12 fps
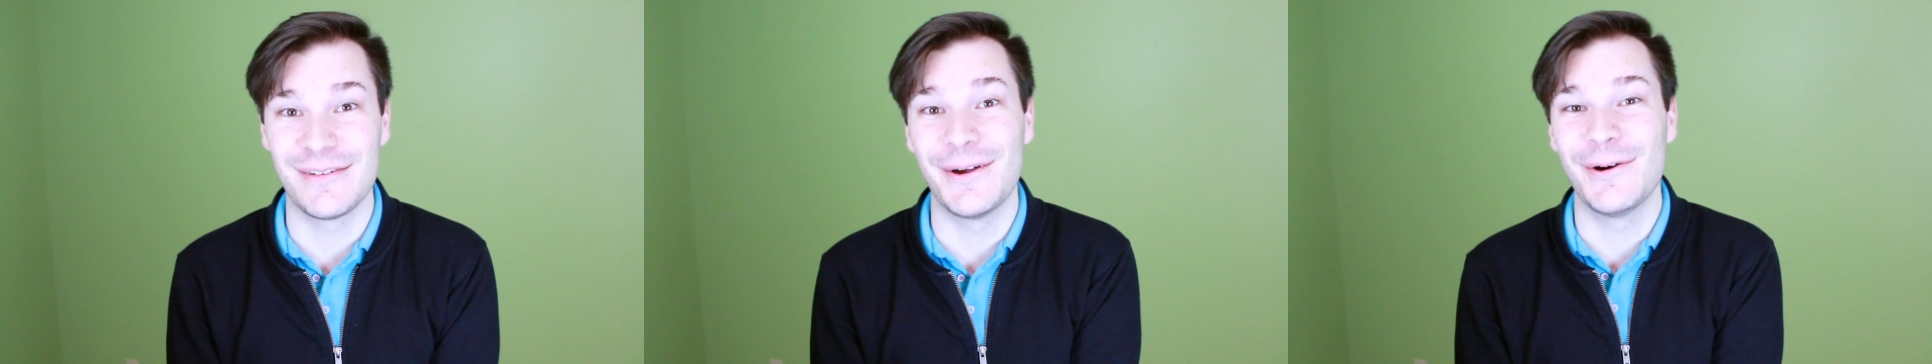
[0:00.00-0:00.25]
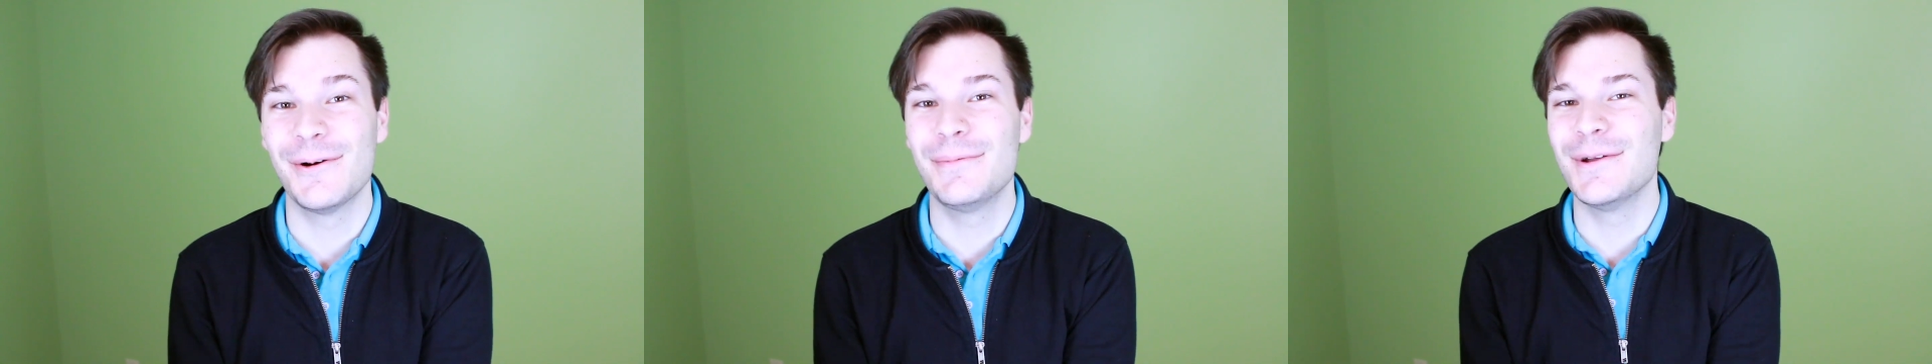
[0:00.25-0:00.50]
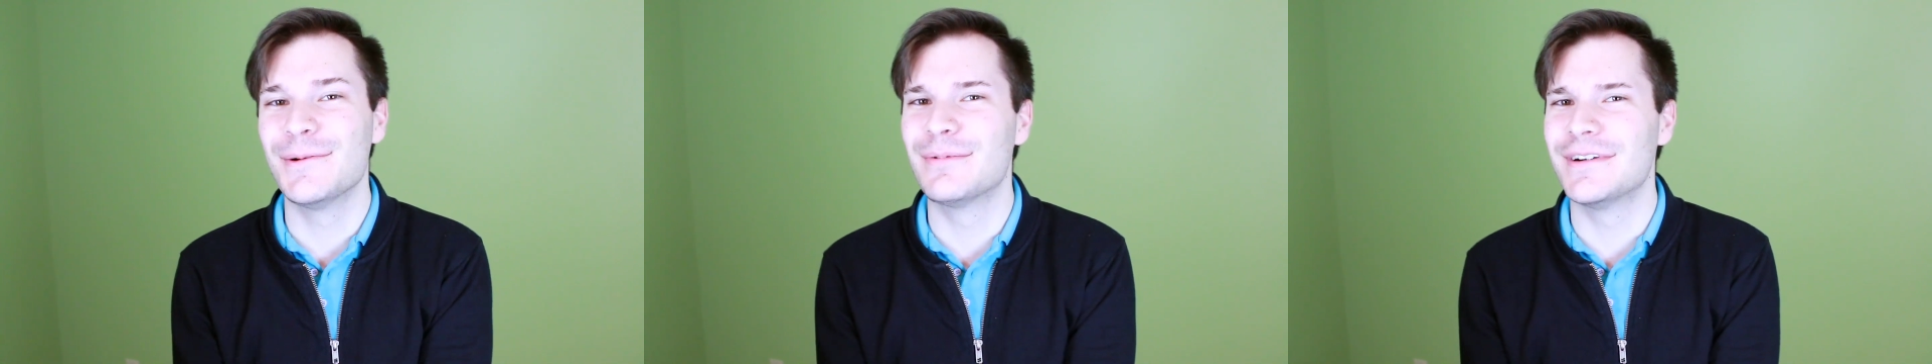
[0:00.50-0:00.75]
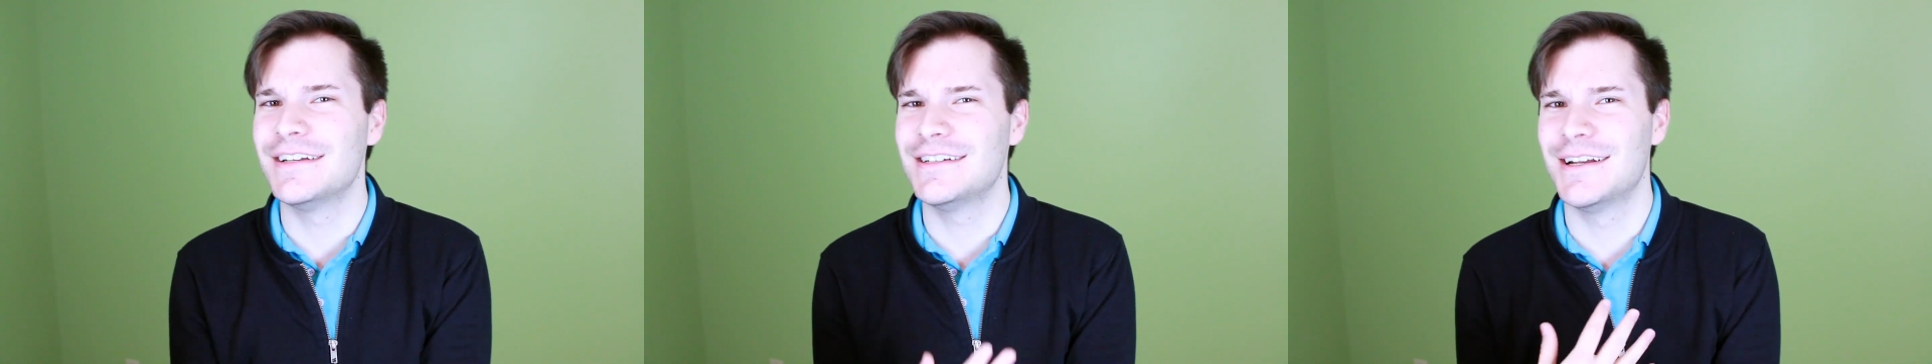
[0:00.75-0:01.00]
So I hope you
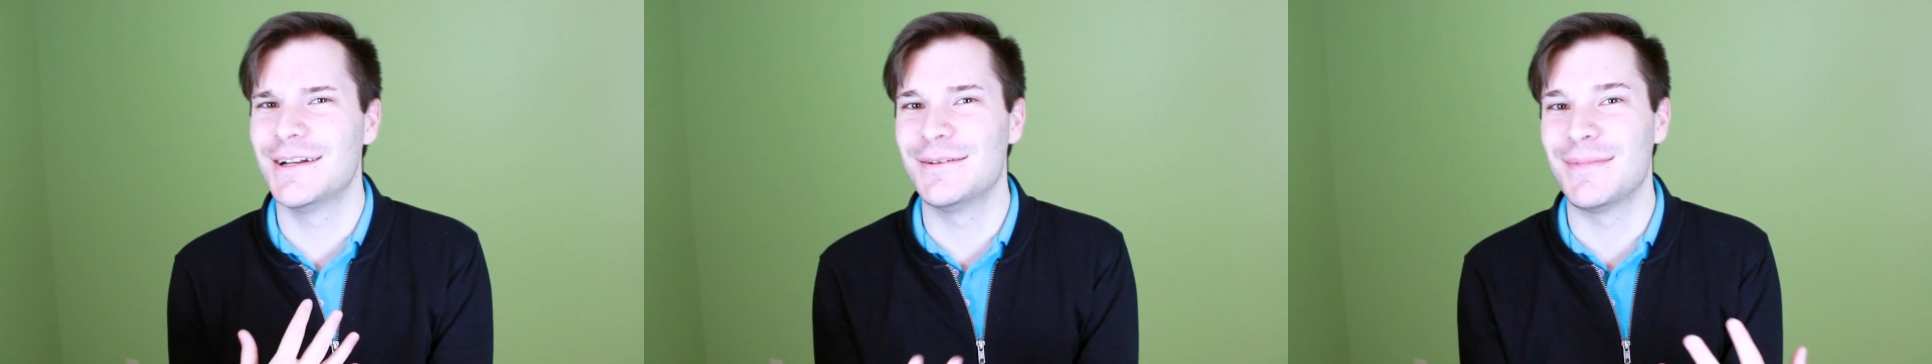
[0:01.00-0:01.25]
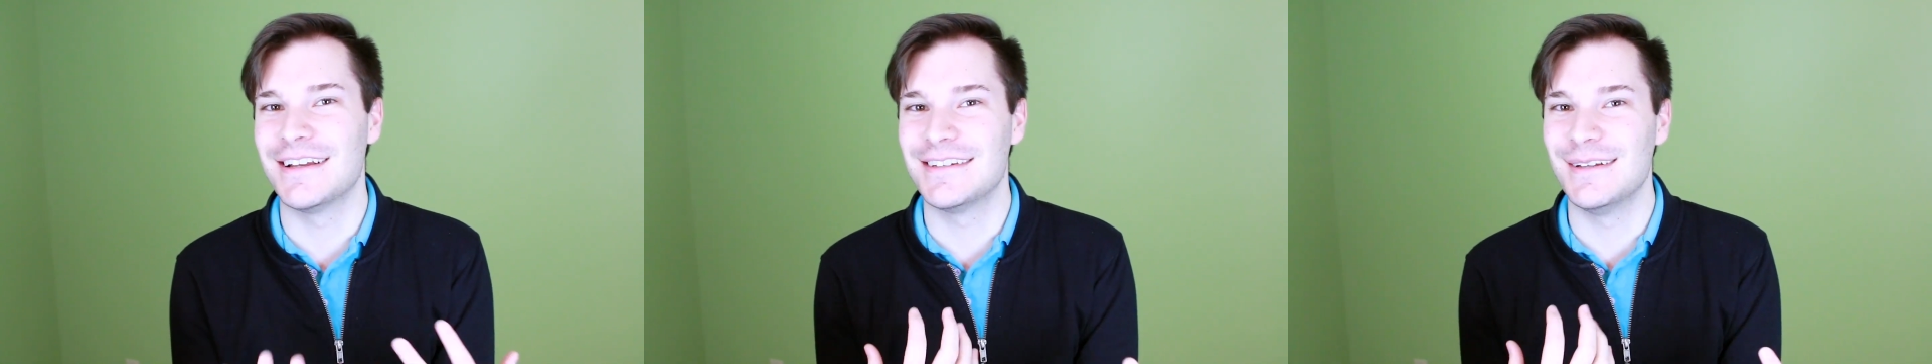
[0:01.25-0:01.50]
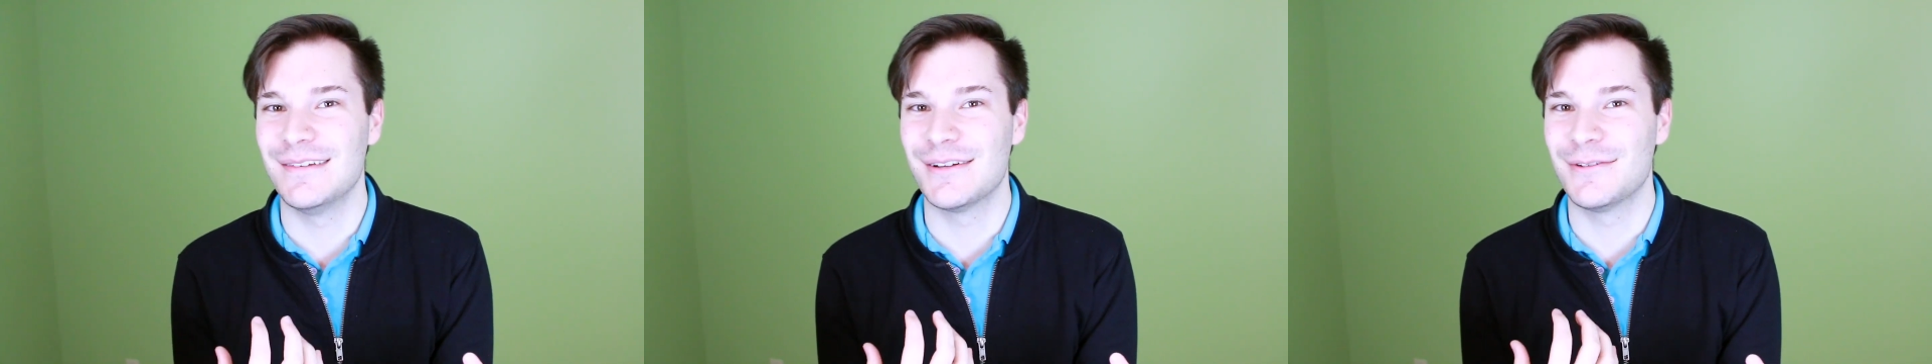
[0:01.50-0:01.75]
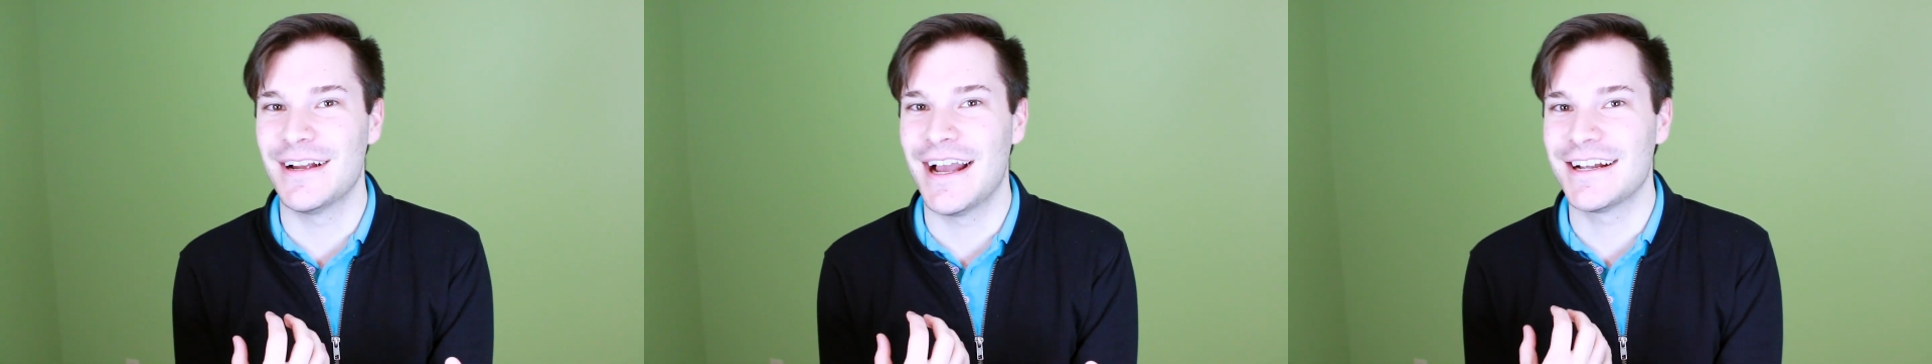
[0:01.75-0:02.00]
appreciated my
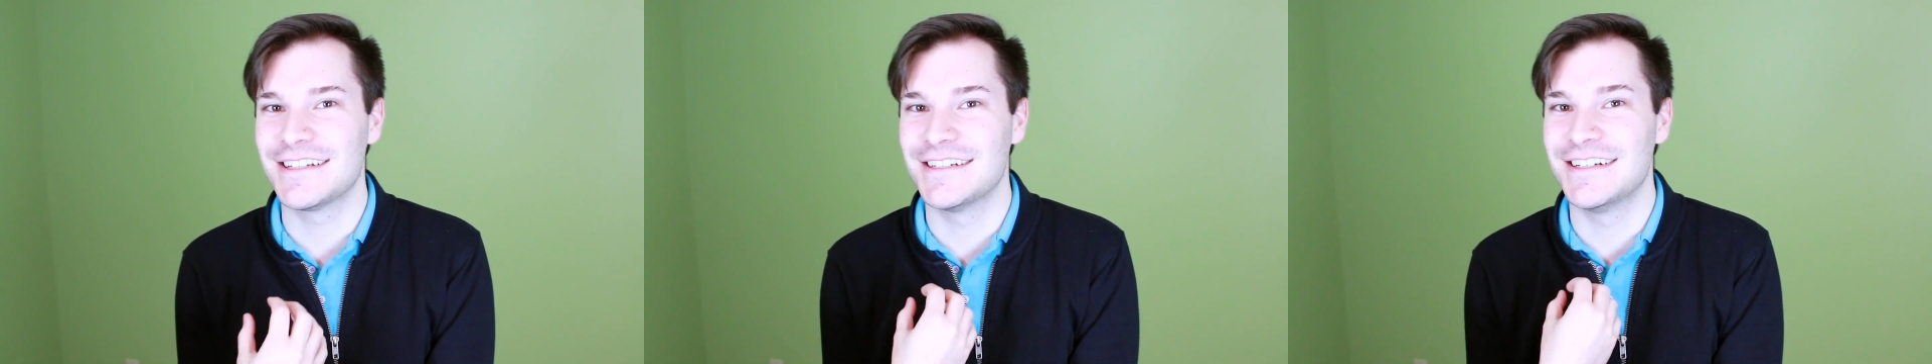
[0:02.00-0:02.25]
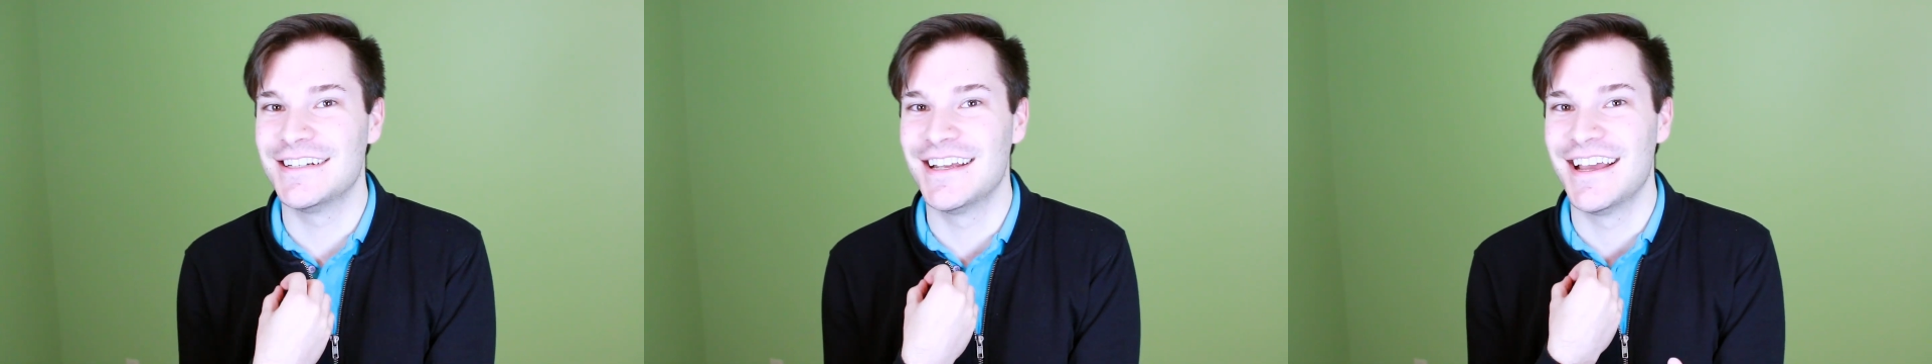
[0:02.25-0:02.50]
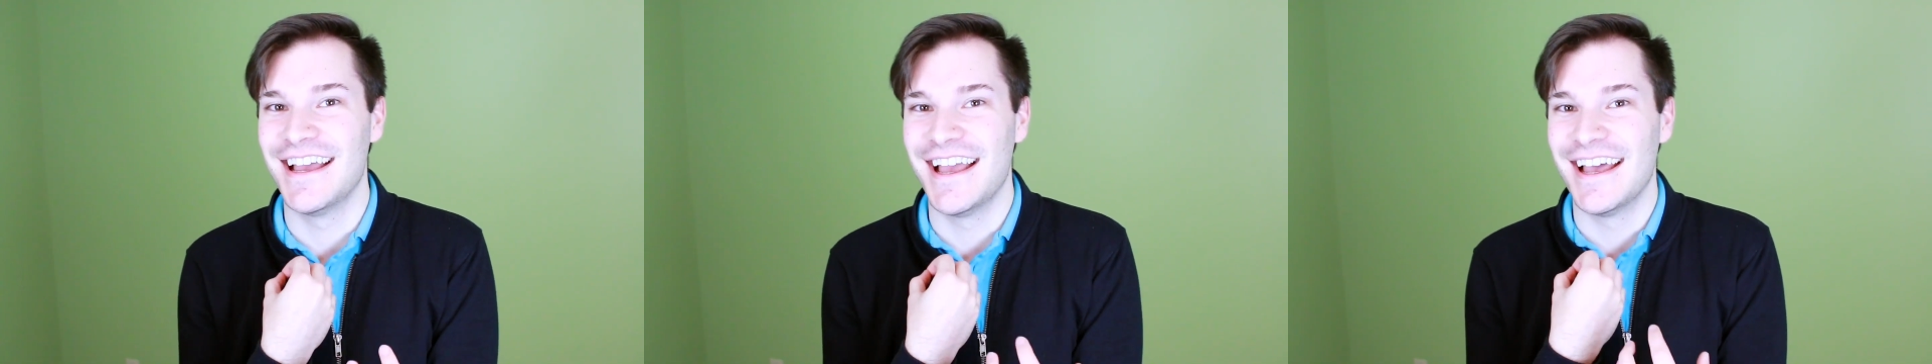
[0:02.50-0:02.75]
teaser reaction.